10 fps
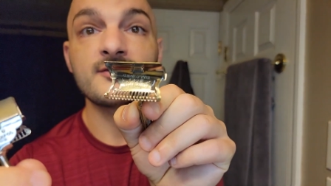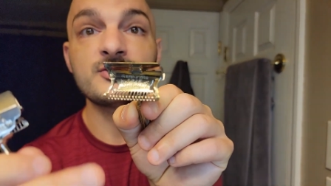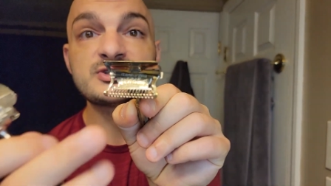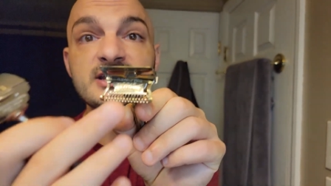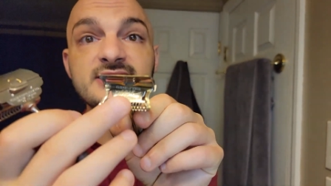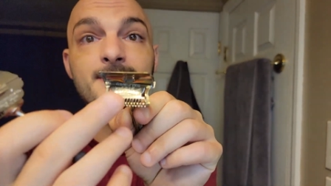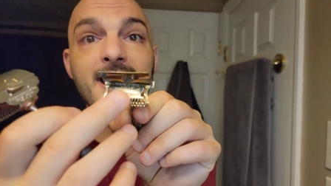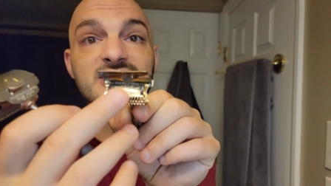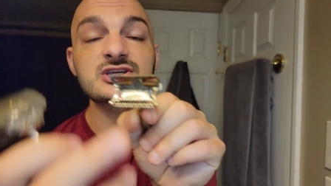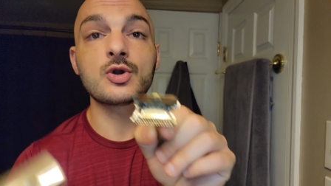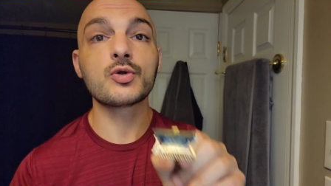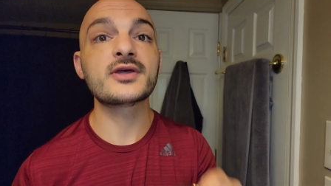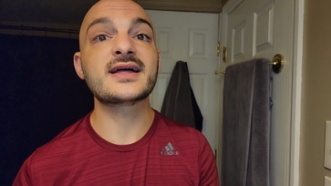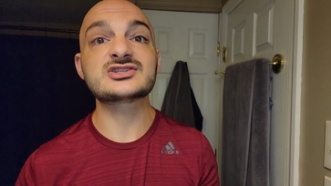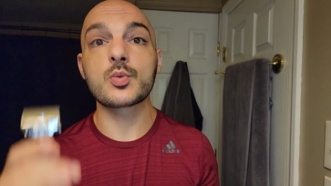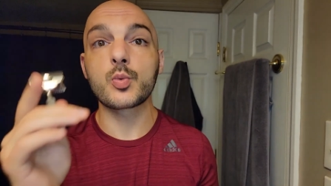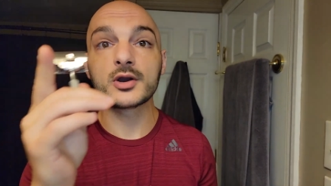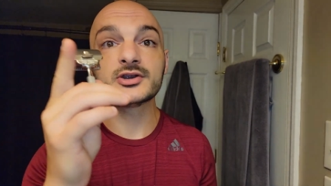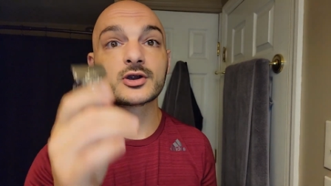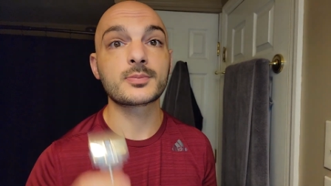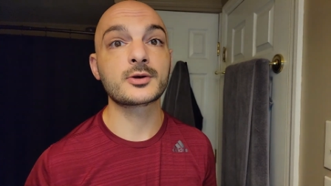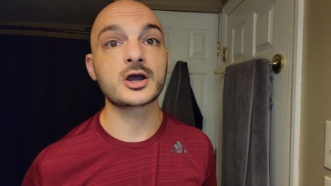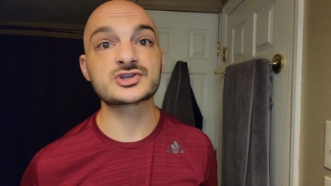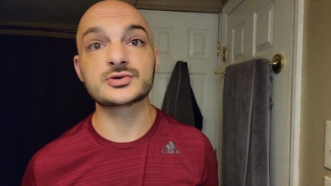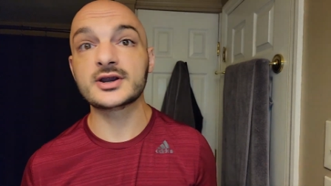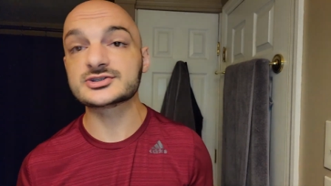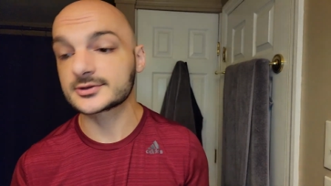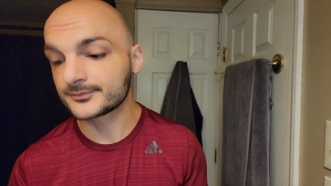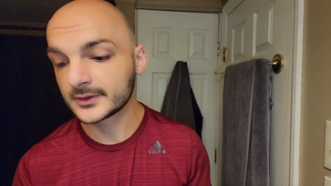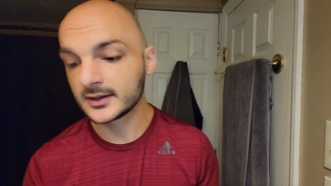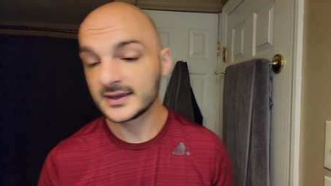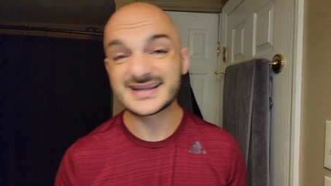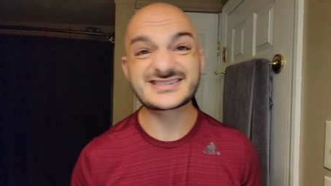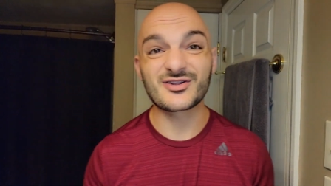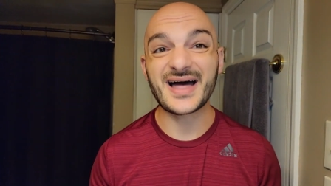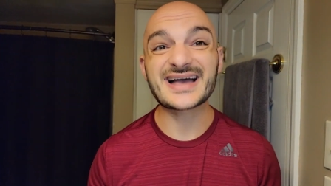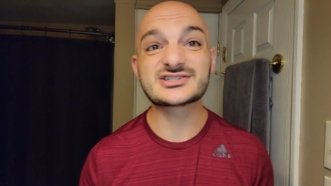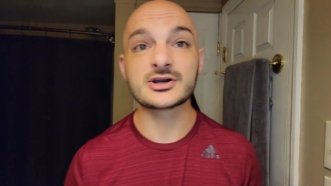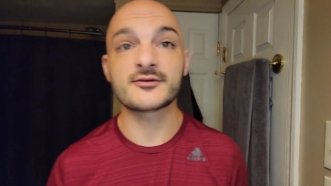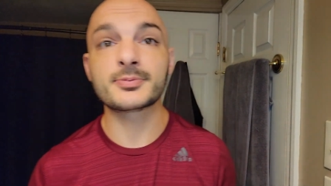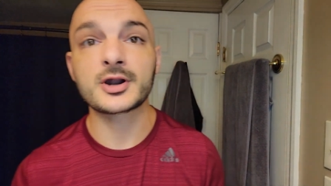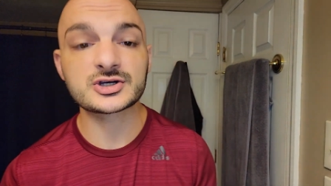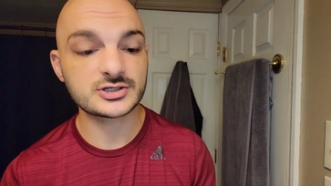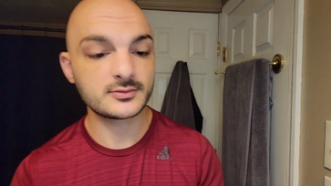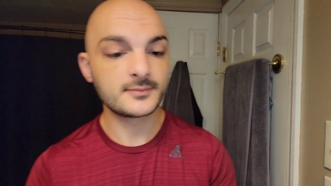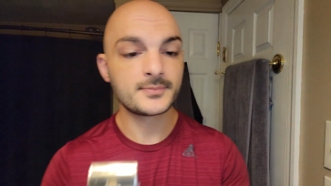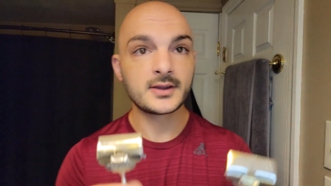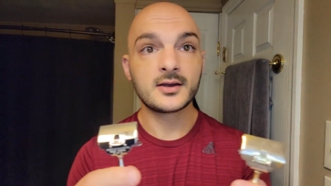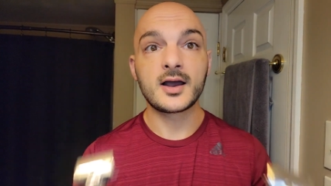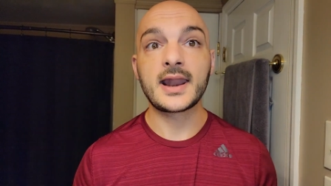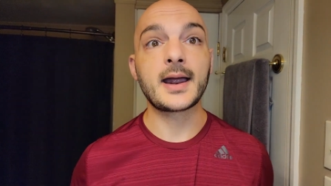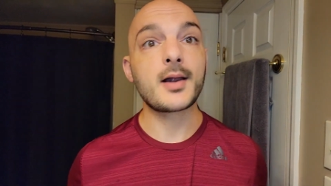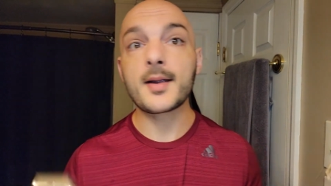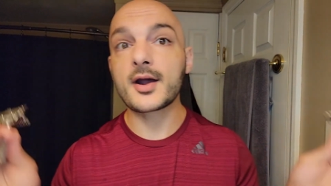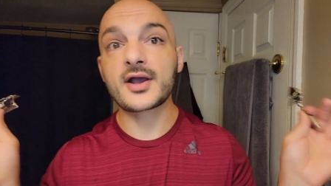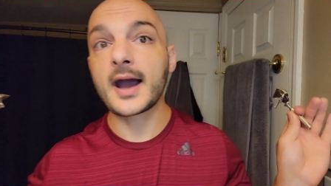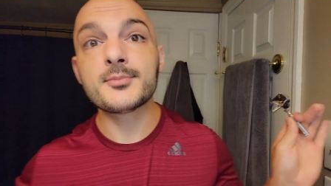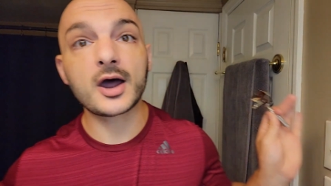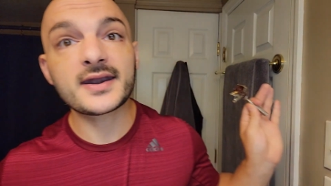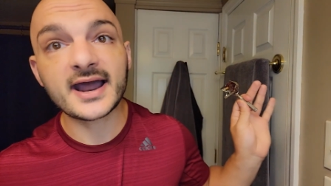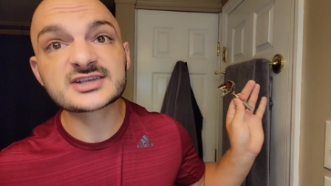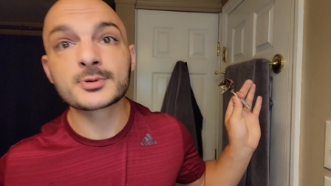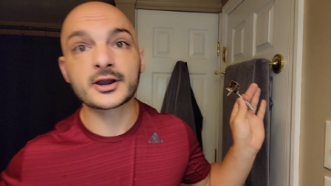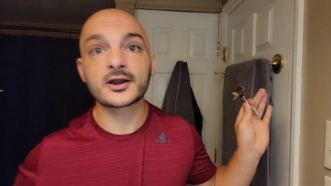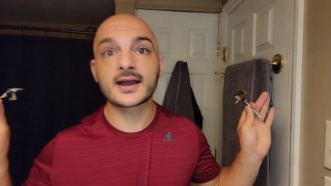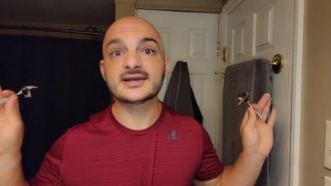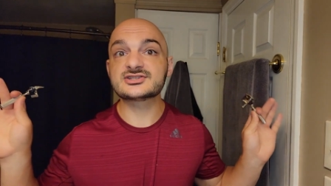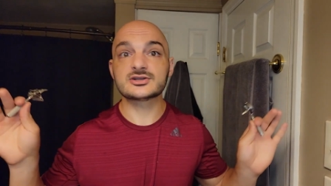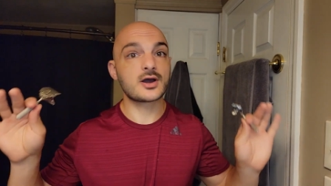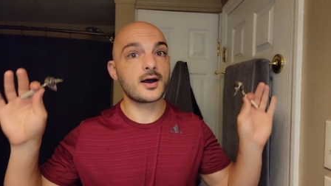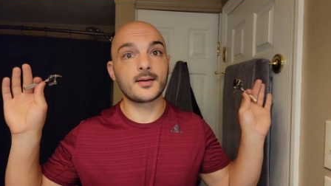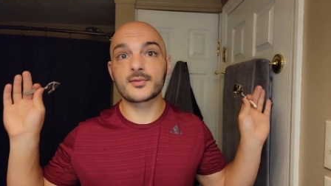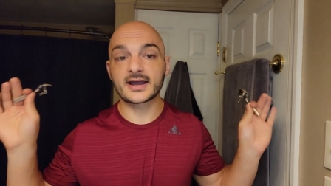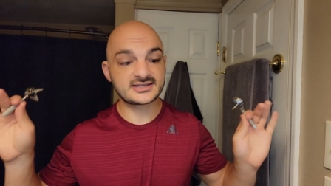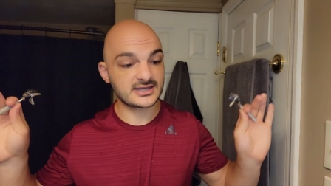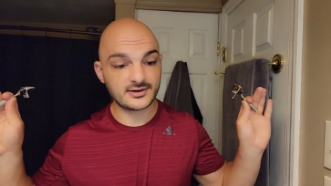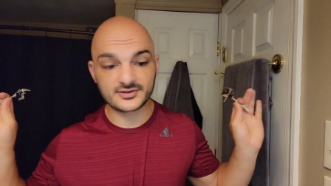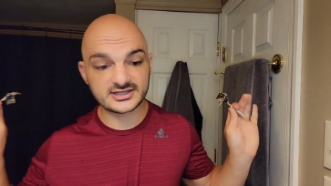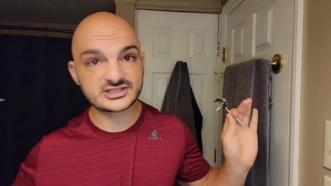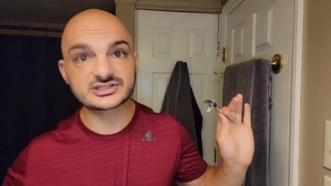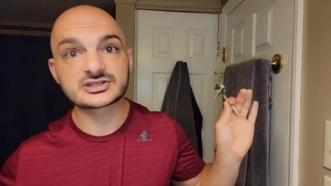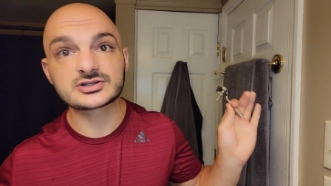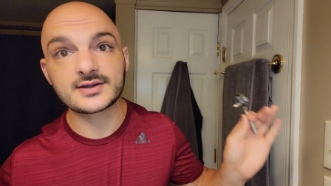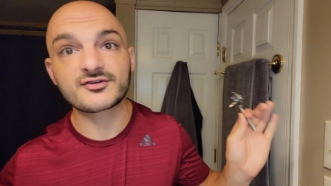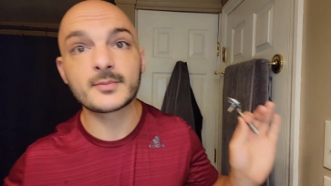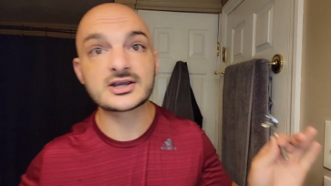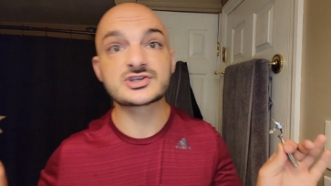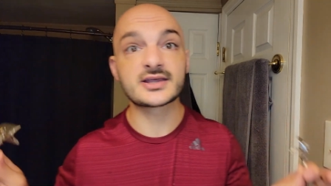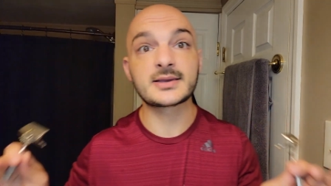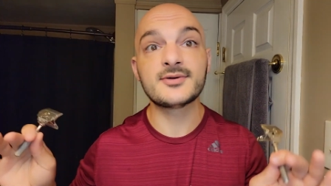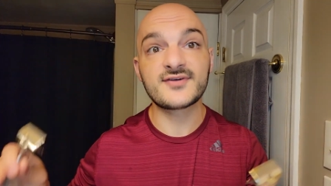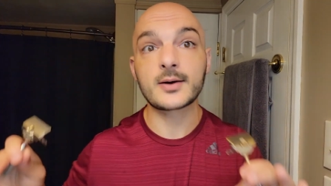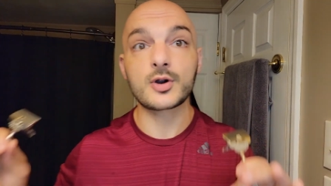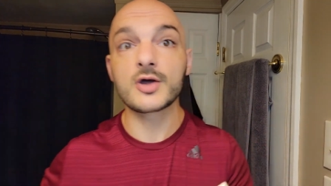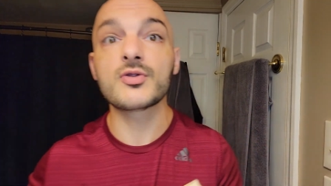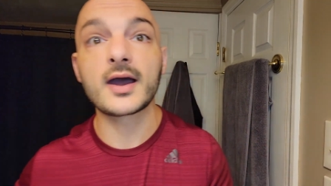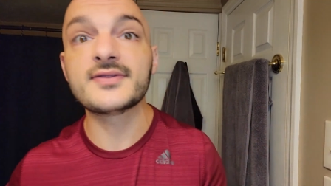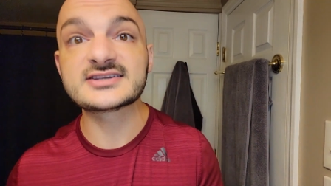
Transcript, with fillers: If you see a Damaskeene only, that's a one-year production razor. And it's the last year of production. And I, am not an expert here, guys. Um, like I said, this is information that can be found online.